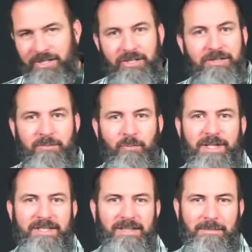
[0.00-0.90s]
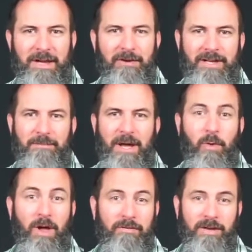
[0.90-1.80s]
just recently married, and my
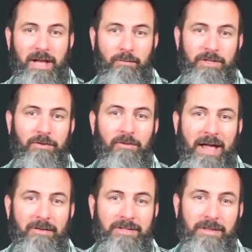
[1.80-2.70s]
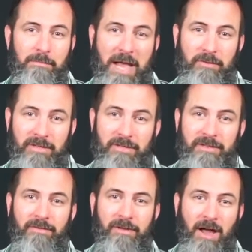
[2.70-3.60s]
wife and I, we drove out to the mountains
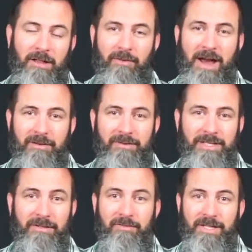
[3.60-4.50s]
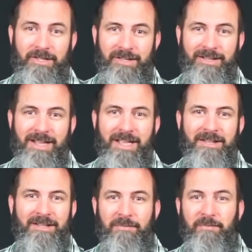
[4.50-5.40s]
of Colorado in Indonesia
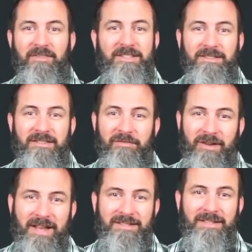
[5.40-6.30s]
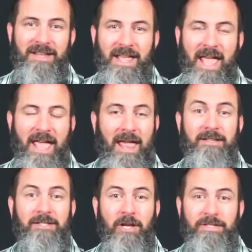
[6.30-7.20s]
to visit some friends and
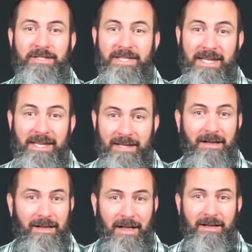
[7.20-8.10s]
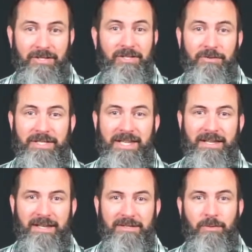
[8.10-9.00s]
to go skiing, snow
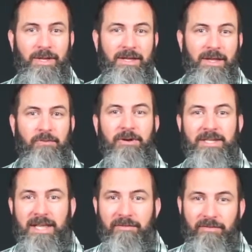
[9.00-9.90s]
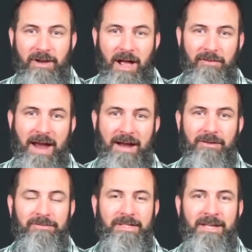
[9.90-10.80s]
skiing. And so we were in Denver,
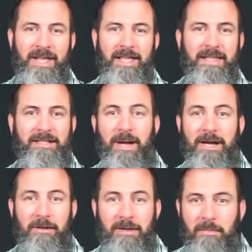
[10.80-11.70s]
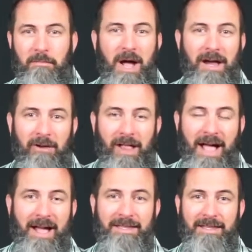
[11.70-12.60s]
Colorado, and that's about a mile
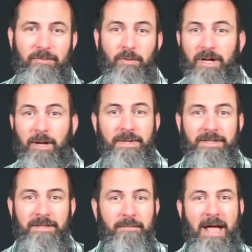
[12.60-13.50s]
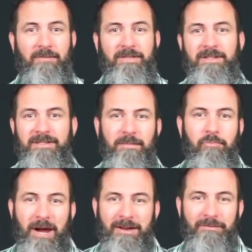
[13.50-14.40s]
high. And then we went up into the mountains to
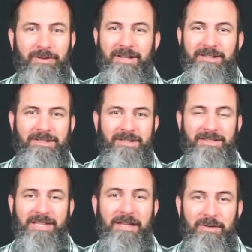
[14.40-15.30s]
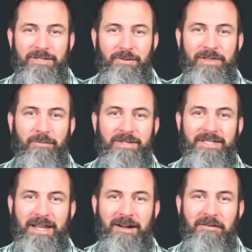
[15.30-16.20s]
Breckenridge, the ski resort that was
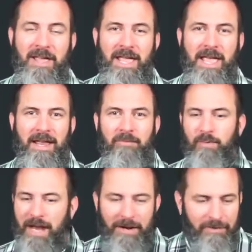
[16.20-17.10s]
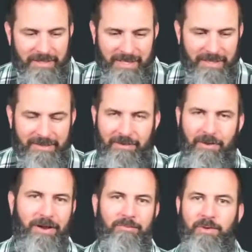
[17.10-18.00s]
there. And we got our skis
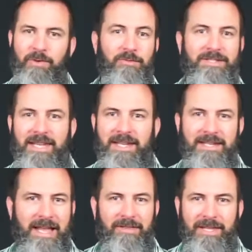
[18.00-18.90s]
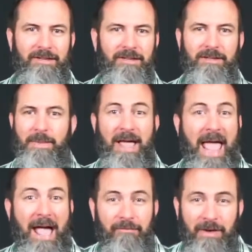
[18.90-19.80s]
on and we were skiing down the hill. And about
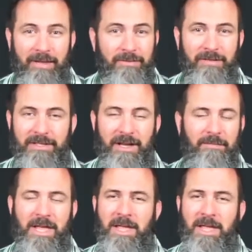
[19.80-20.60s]
halfway through the time,